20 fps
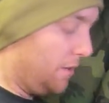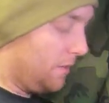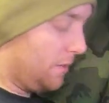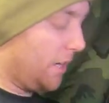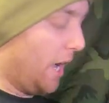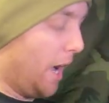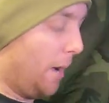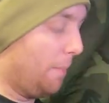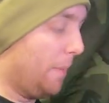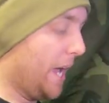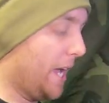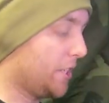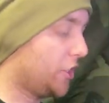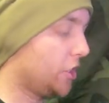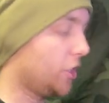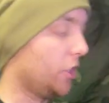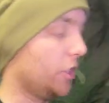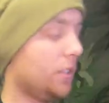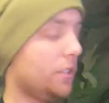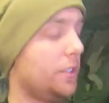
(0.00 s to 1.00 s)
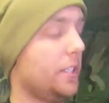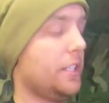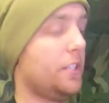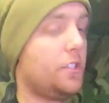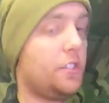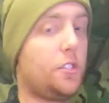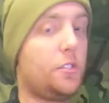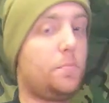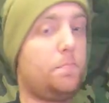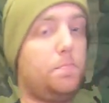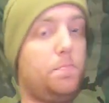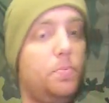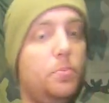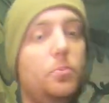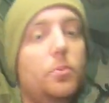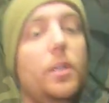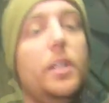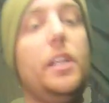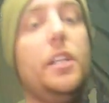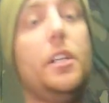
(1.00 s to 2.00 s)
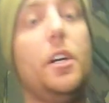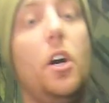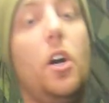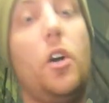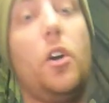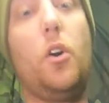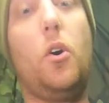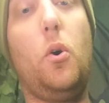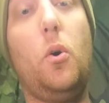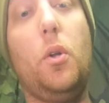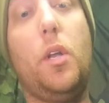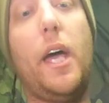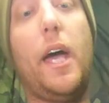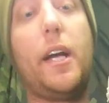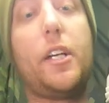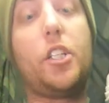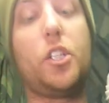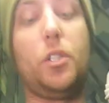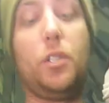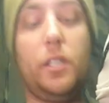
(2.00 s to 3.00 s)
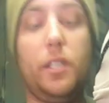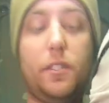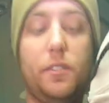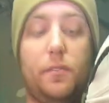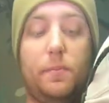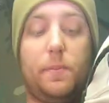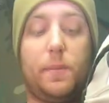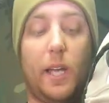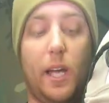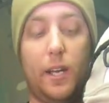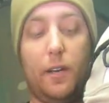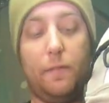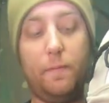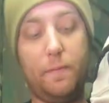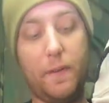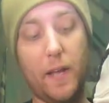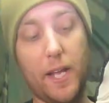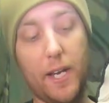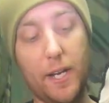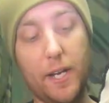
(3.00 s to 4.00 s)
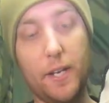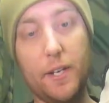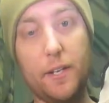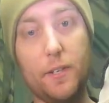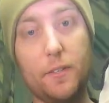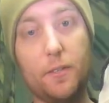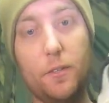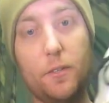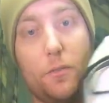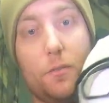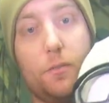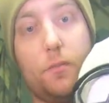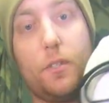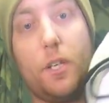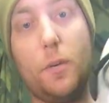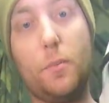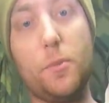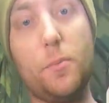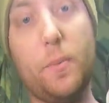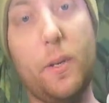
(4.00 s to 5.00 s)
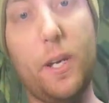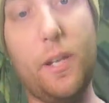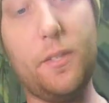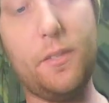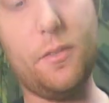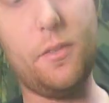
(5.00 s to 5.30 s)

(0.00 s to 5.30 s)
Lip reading: combat shirt that's pretty darn old, actually. It's kind of faded in a couple spots.